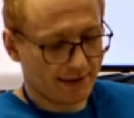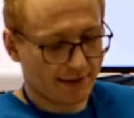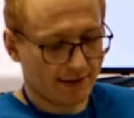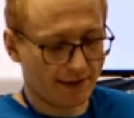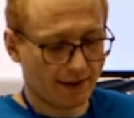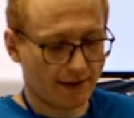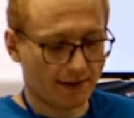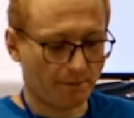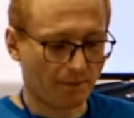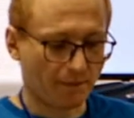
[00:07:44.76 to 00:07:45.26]

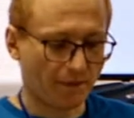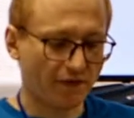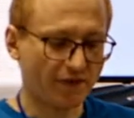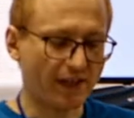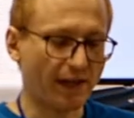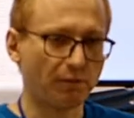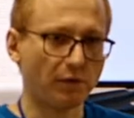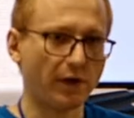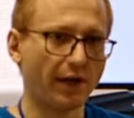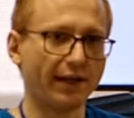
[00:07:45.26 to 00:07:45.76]
Um,
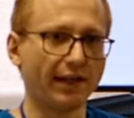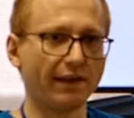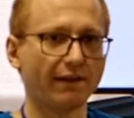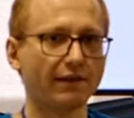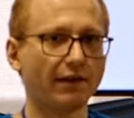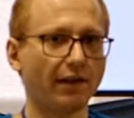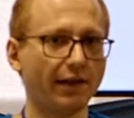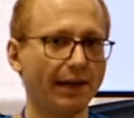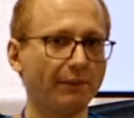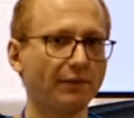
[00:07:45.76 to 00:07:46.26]
step one,
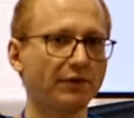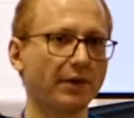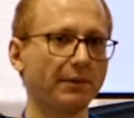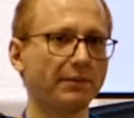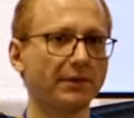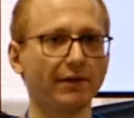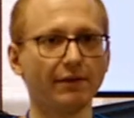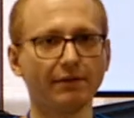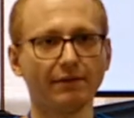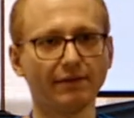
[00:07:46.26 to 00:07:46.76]
install
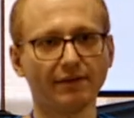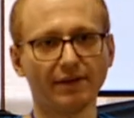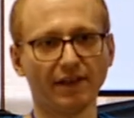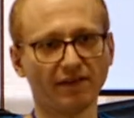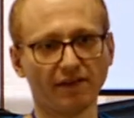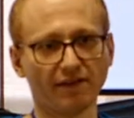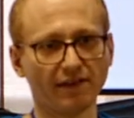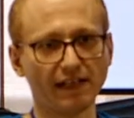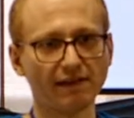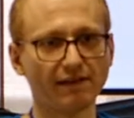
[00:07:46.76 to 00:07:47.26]
mscripten.
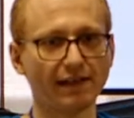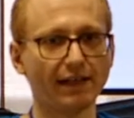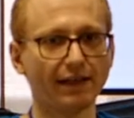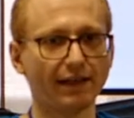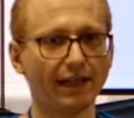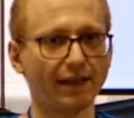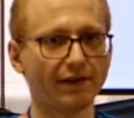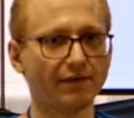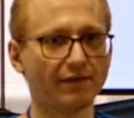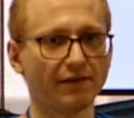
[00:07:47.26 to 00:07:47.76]
This is easy.
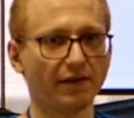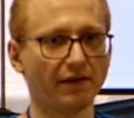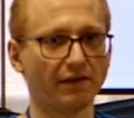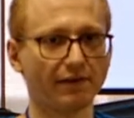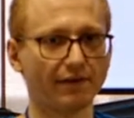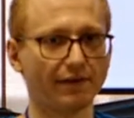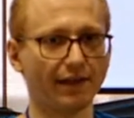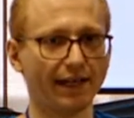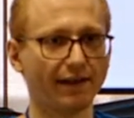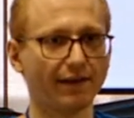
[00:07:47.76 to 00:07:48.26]
It's
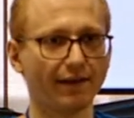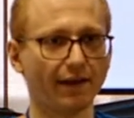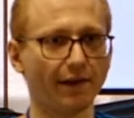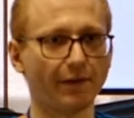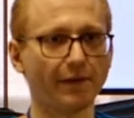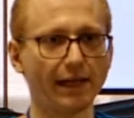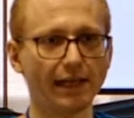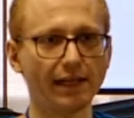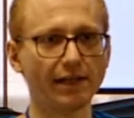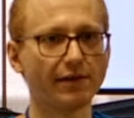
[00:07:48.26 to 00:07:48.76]
just like a
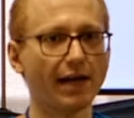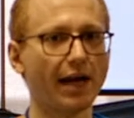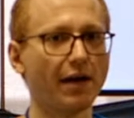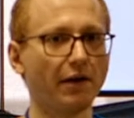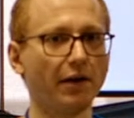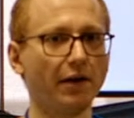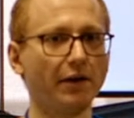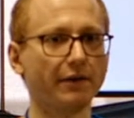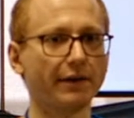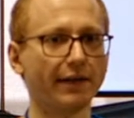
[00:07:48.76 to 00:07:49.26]
thing you
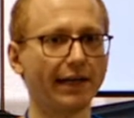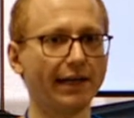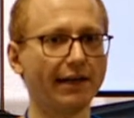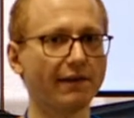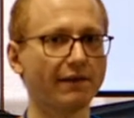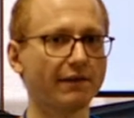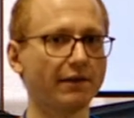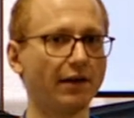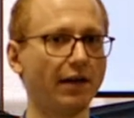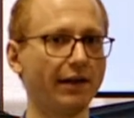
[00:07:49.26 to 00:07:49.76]
download and
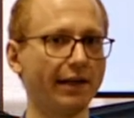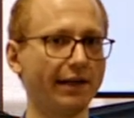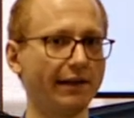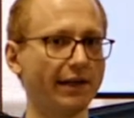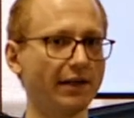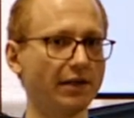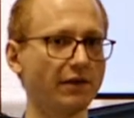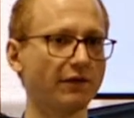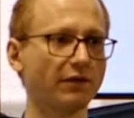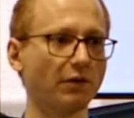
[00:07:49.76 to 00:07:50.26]
install, and
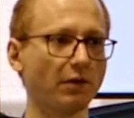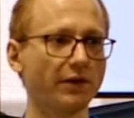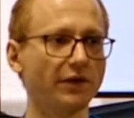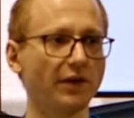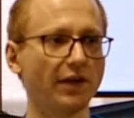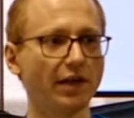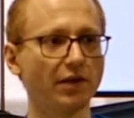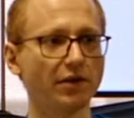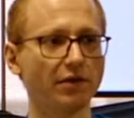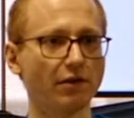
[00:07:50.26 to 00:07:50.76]
then you source
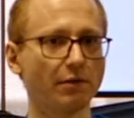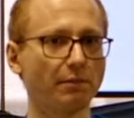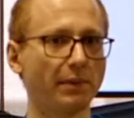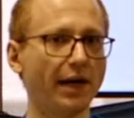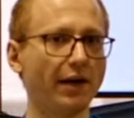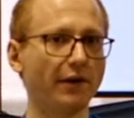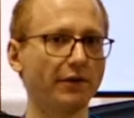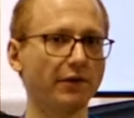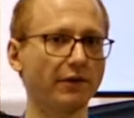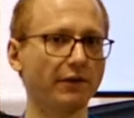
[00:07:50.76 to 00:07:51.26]
it into your
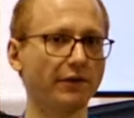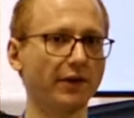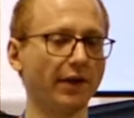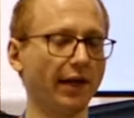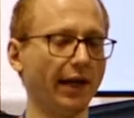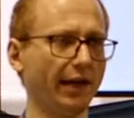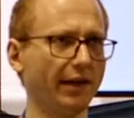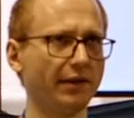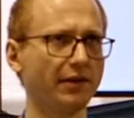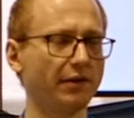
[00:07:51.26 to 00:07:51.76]
browsers,
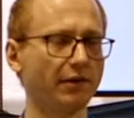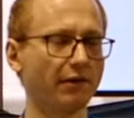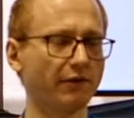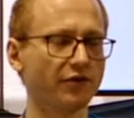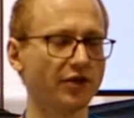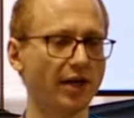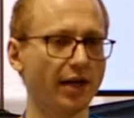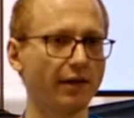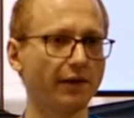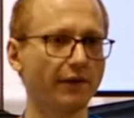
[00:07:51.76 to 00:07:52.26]
uh, into your
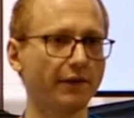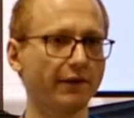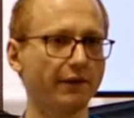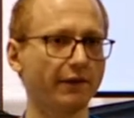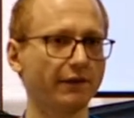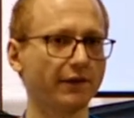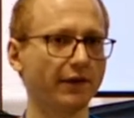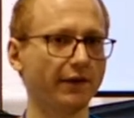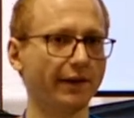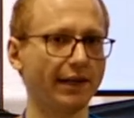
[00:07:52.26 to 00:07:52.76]
shell, so,
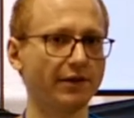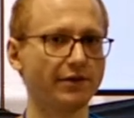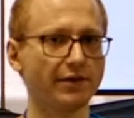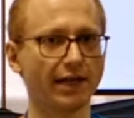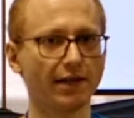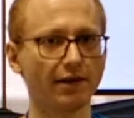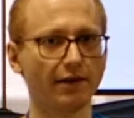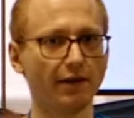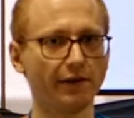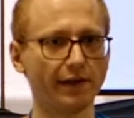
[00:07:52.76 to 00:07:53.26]
so that you
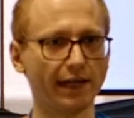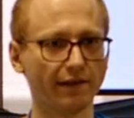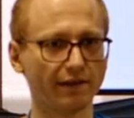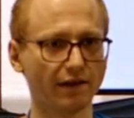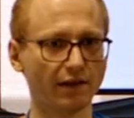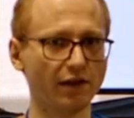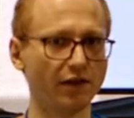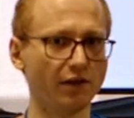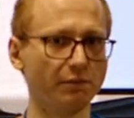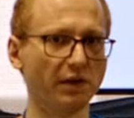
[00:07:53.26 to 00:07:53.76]
get all the
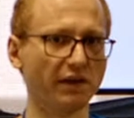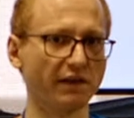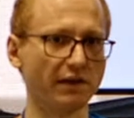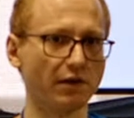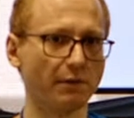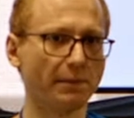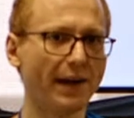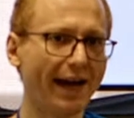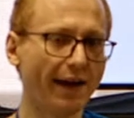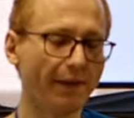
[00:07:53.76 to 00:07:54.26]
executables in
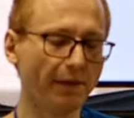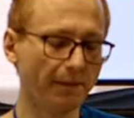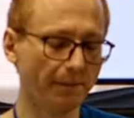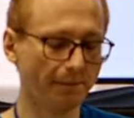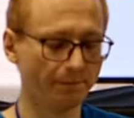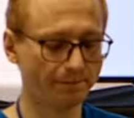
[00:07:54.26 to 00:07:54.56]
your path.